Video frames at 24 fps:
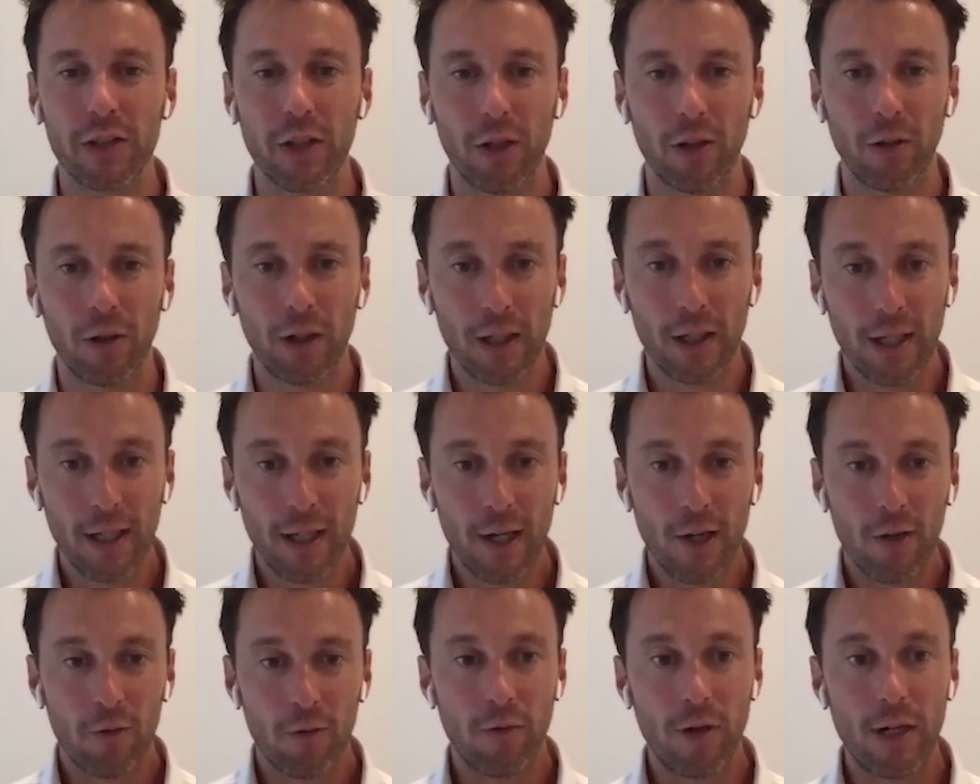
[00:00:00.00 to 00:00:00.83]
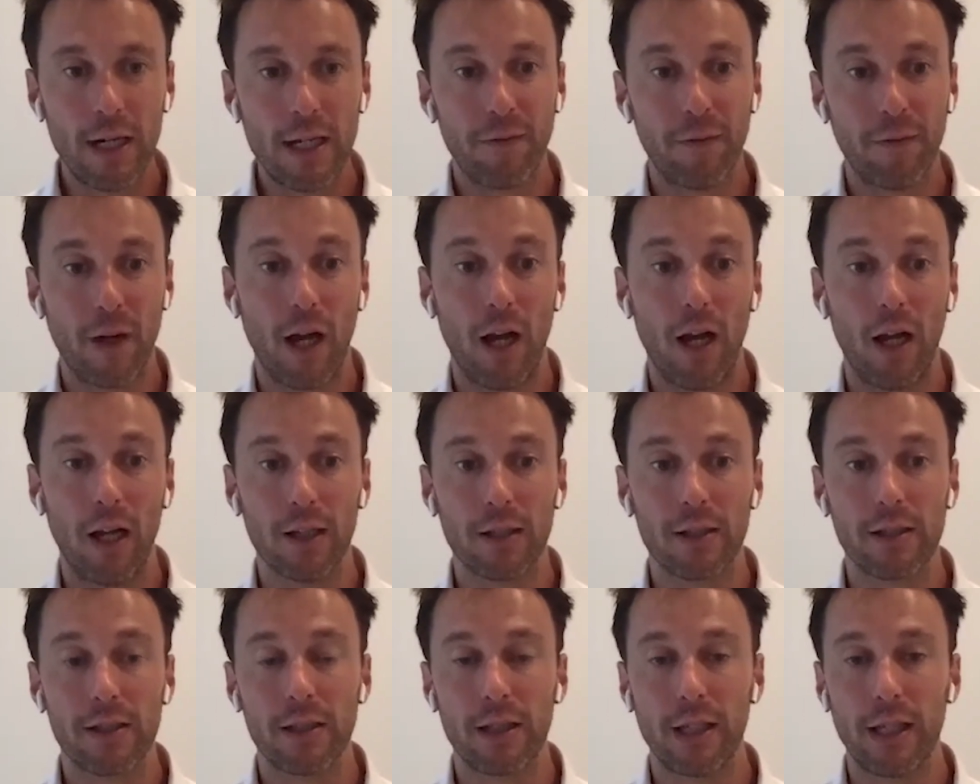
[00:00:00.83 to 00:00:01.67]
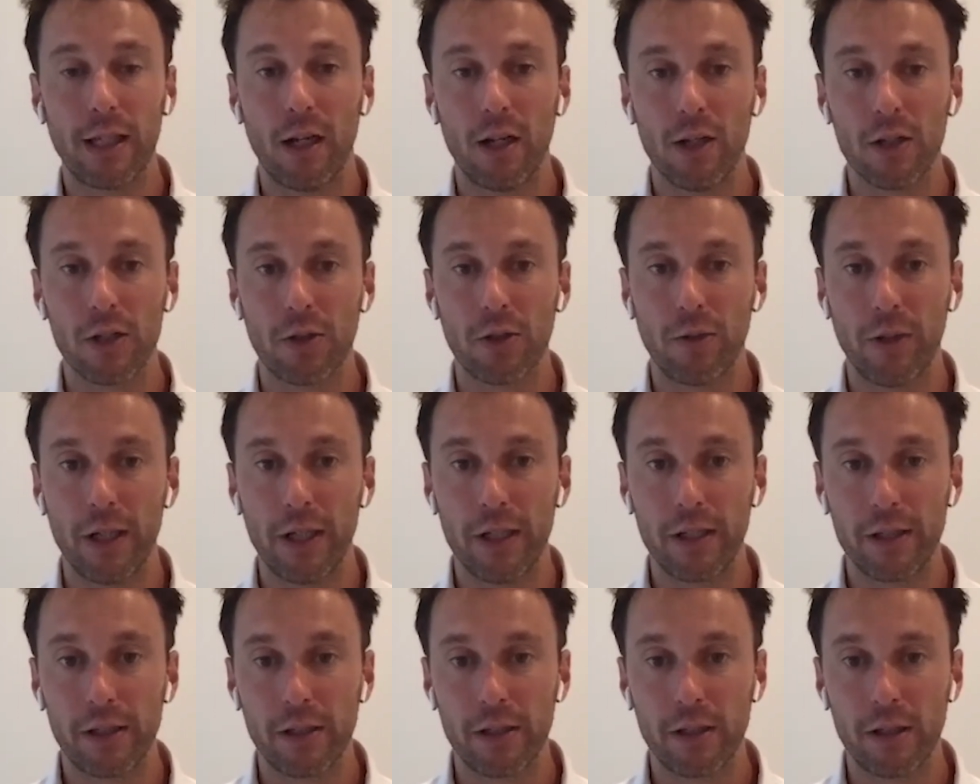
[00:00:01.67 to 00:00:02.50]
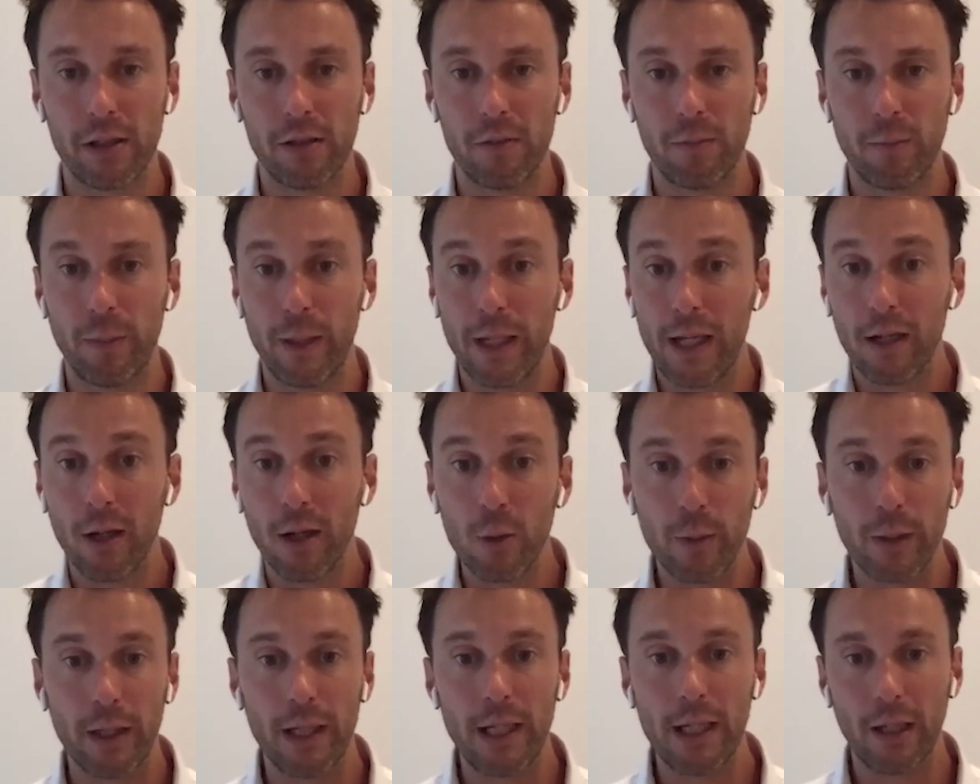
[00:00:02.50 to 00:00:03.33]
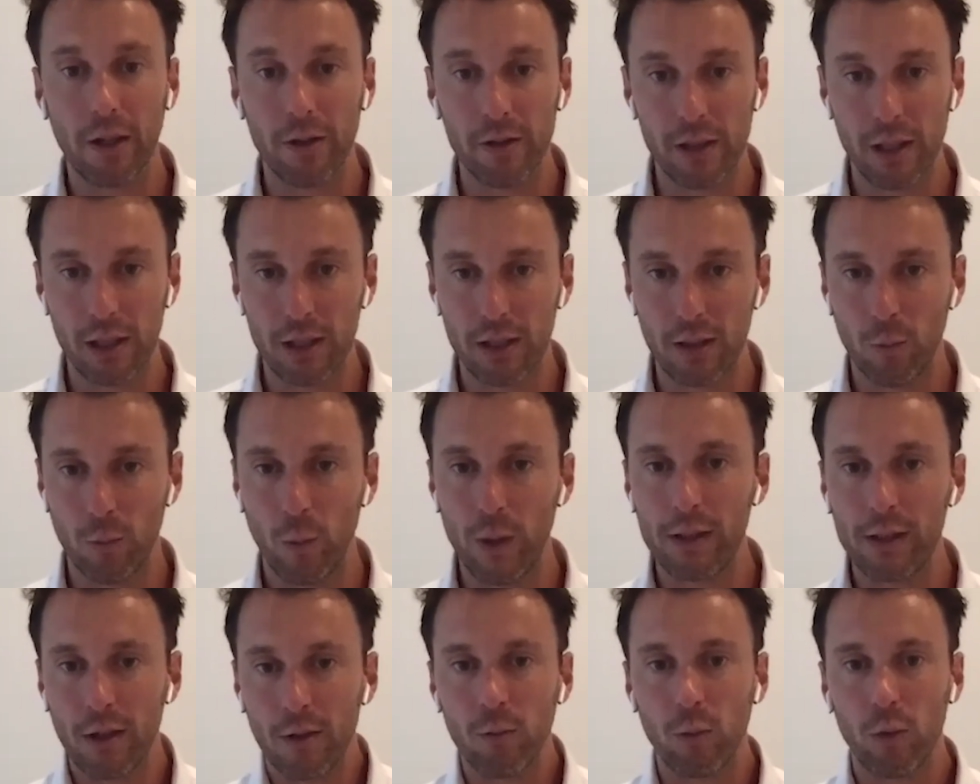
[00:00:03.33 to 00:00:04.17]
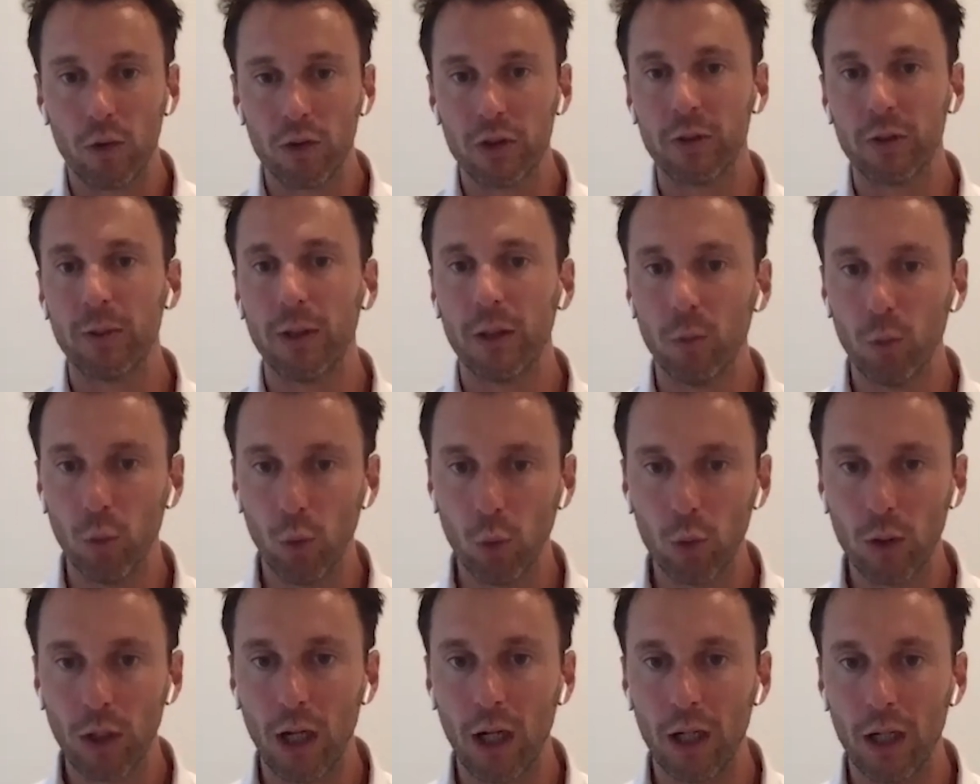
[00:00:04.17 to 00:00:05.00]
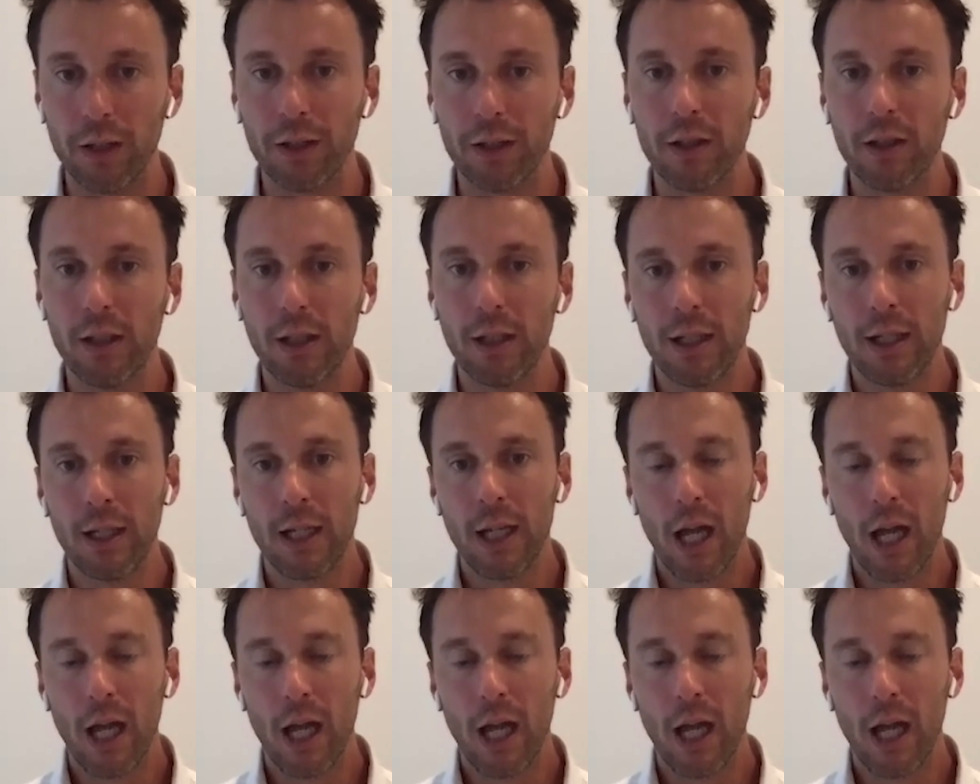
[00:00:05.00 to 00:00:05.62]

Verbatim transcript: So really for us, the answer is to be an open ecosystem. We don't want to be a walled garden.